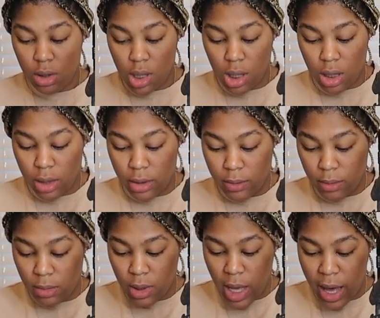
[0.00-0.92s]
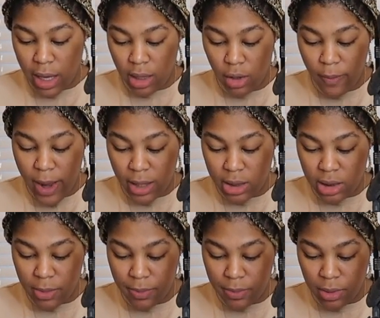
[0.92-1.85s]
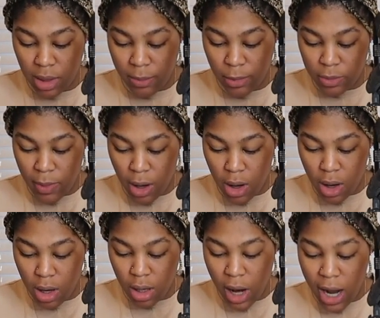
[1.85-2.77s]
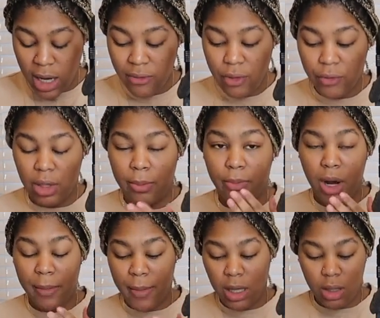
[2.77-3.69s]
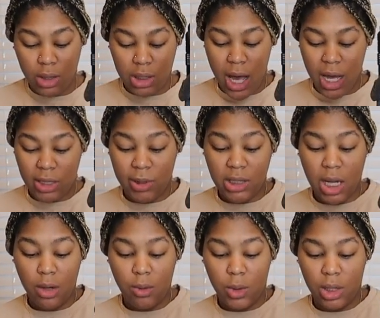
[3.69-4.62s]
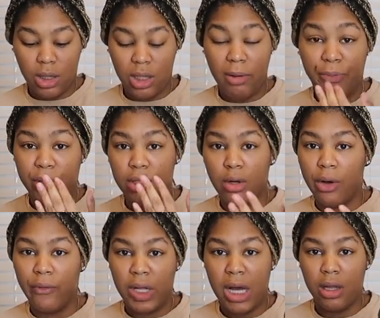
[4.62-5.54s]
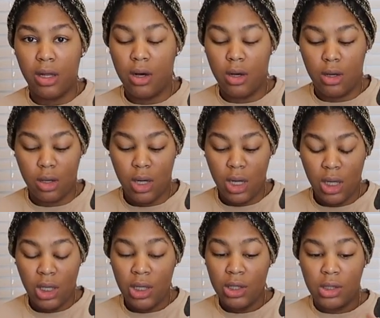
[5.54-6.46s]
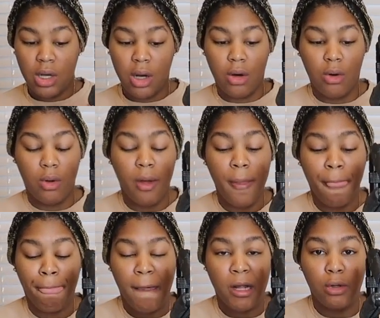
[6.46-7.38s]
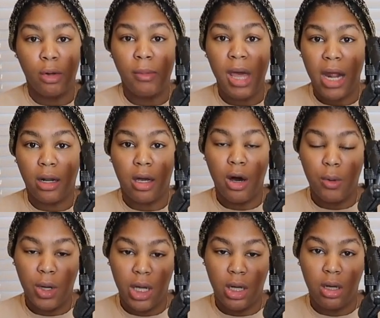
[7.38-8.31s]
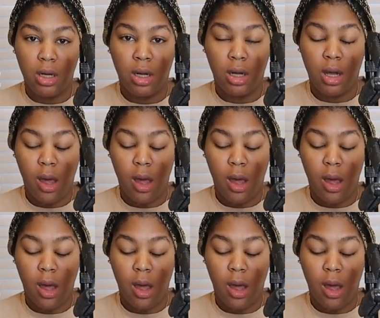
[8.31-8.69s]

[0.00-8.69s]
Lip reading: I know my tip numbers by heart. I didn't even really prep my nails, guys, because I don't want to keep these on for that long. So normally I'd go in,